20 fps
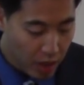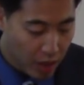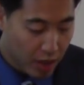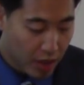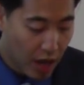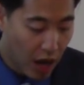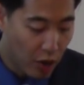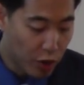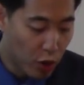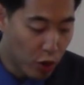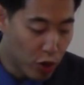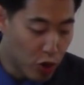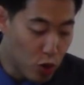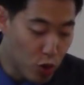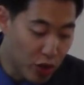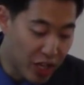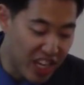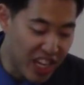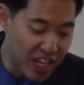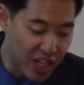Now, your
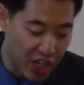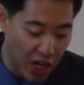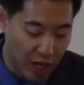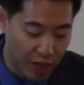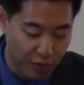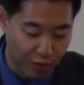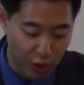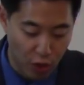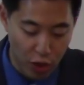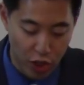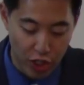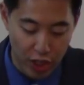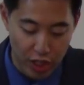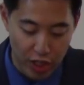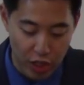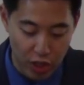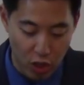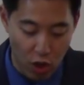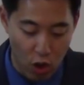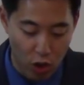New King James Version
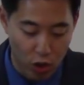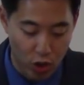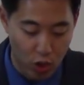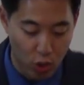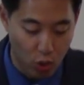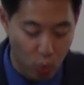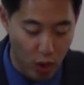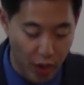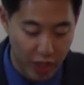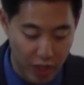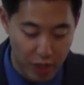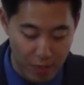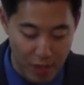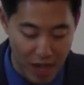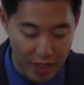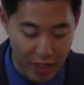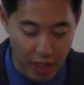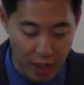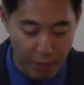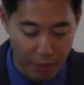is also going to
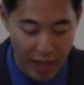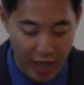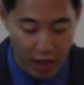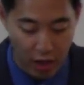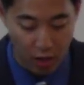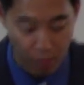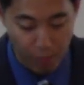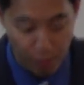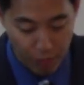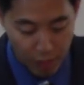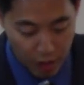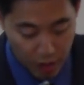mess up here.